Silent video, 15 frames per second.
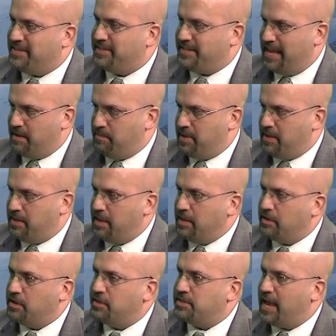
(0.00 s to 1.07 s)
statement
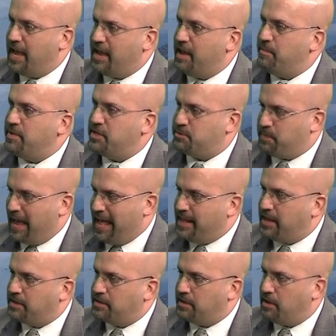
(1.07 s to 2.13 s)
because I am Hispanic,